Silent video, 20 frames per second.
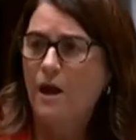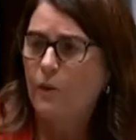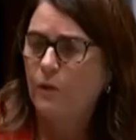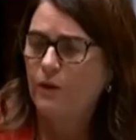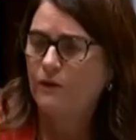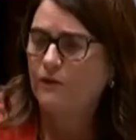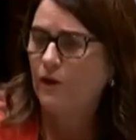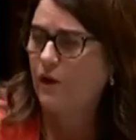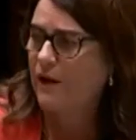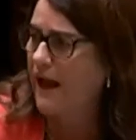
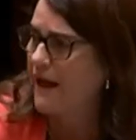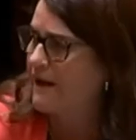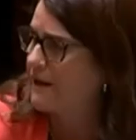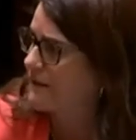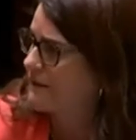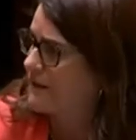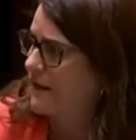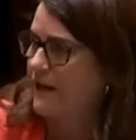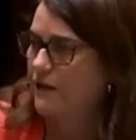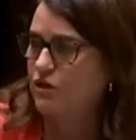we've got
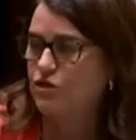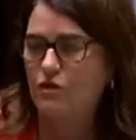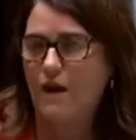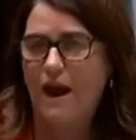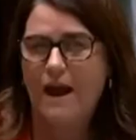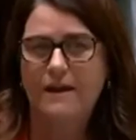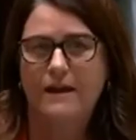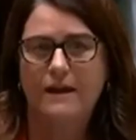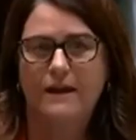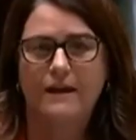anaesthetic
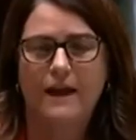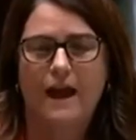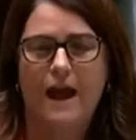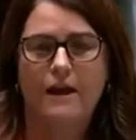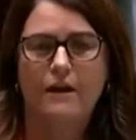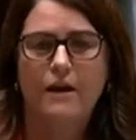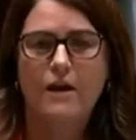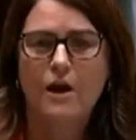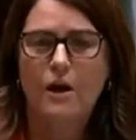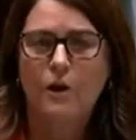training
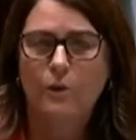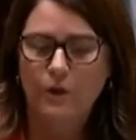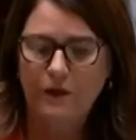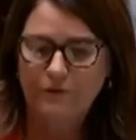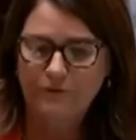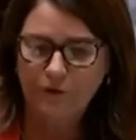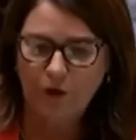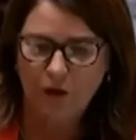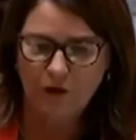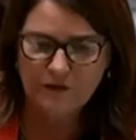cut,
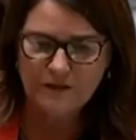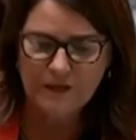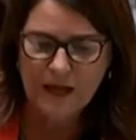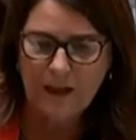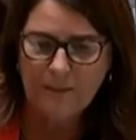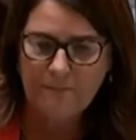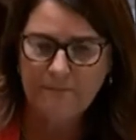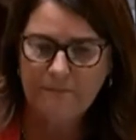we've got